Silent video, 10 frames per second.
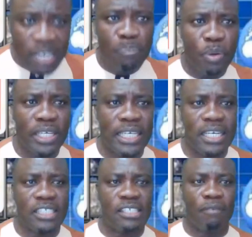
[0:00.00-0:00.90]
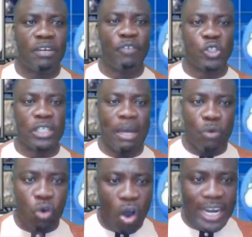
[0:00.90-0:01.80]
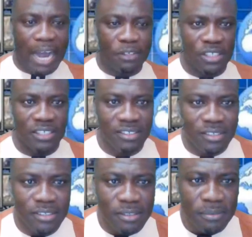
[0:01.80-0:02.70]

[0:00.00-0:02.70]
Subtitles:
political subdivisions that we call counties.